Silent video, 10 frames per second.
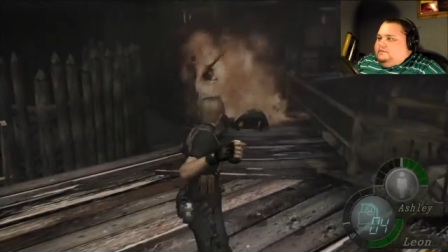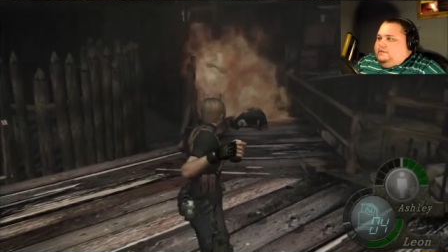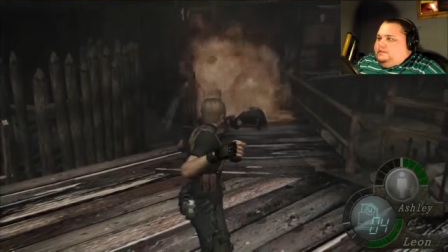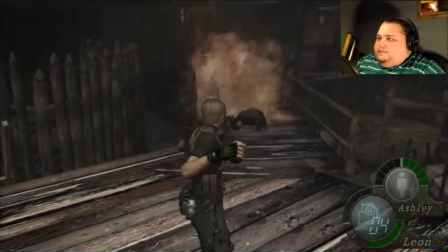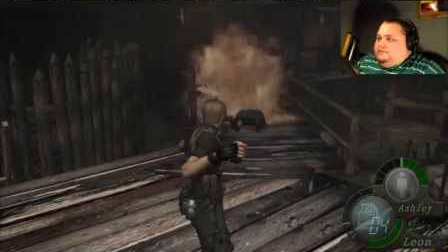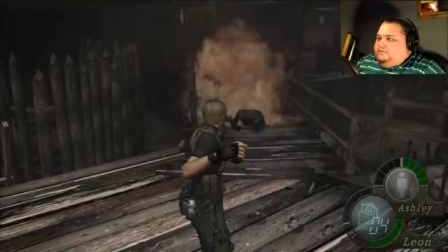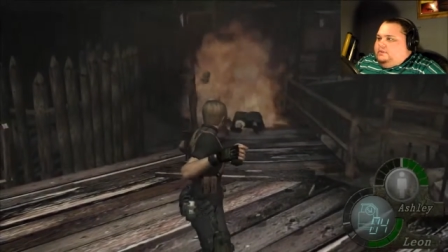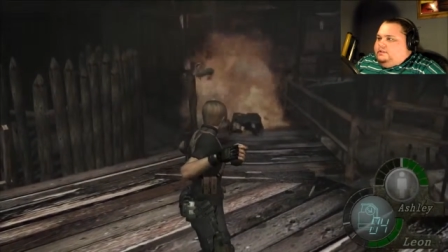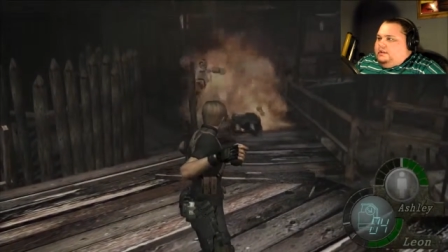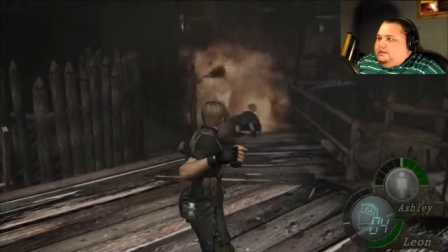these, these
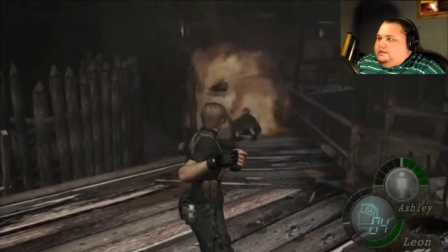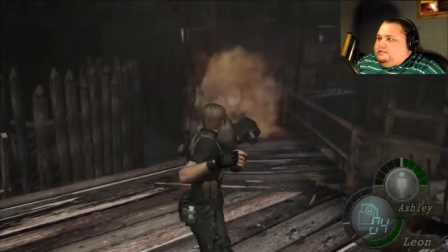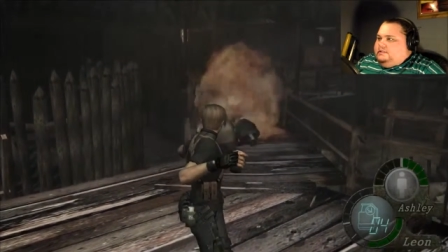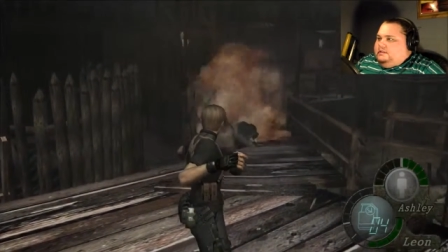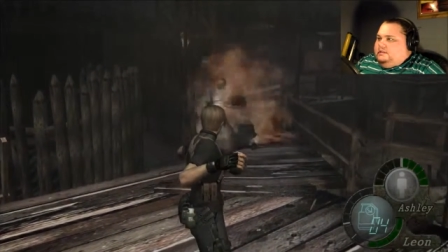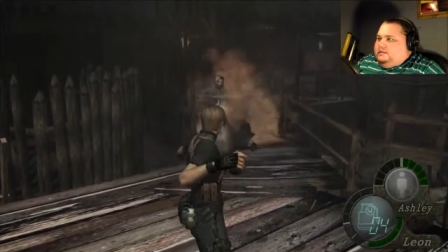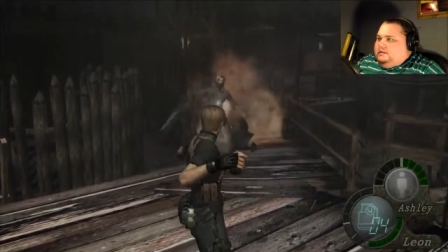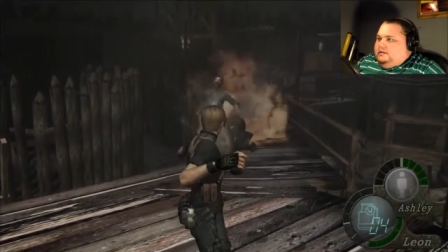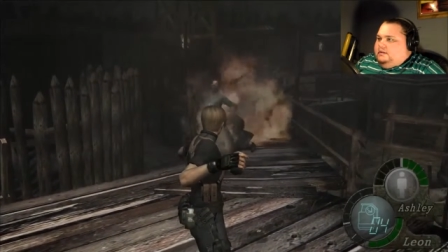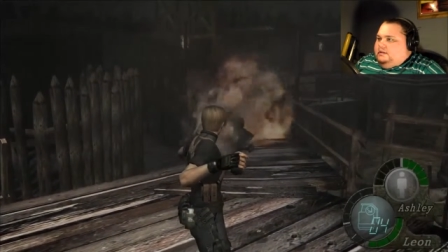ladies.
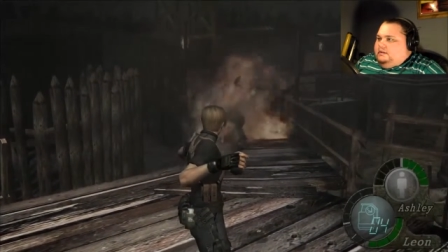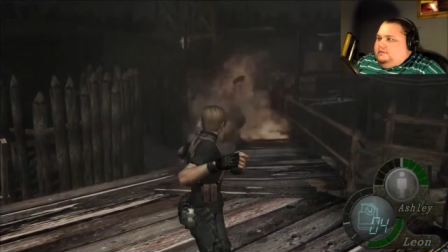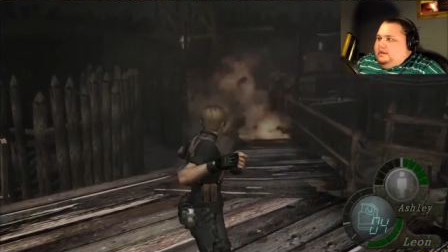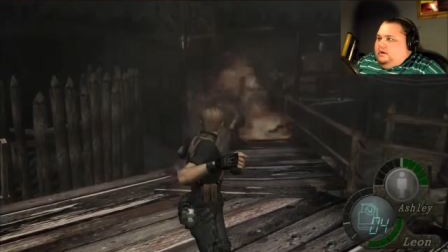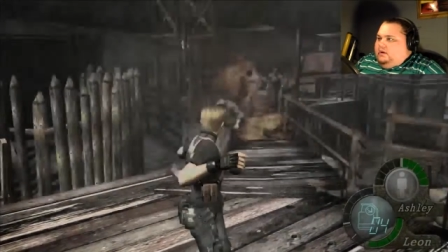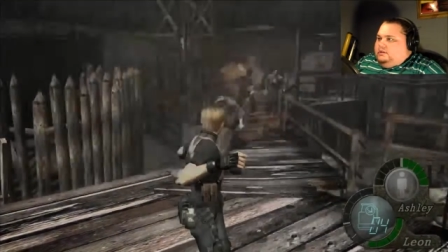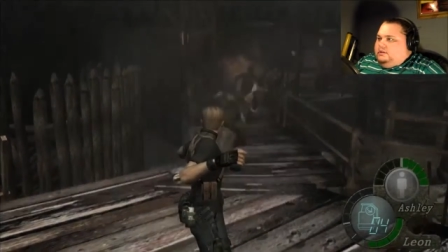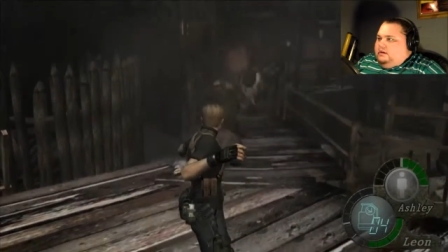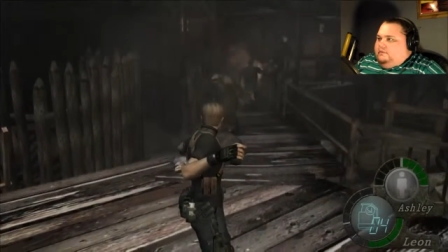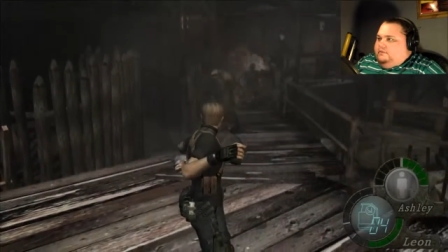They are
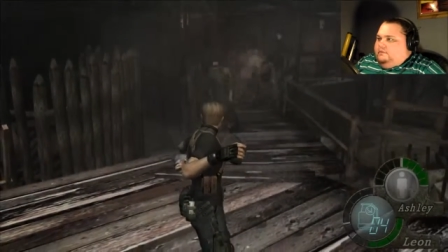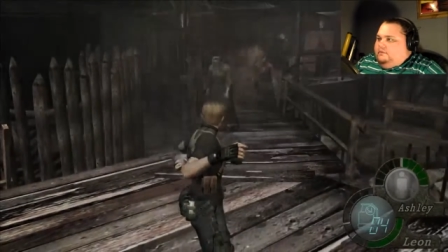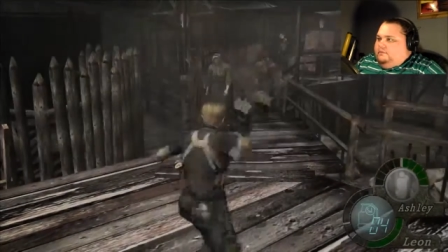tough.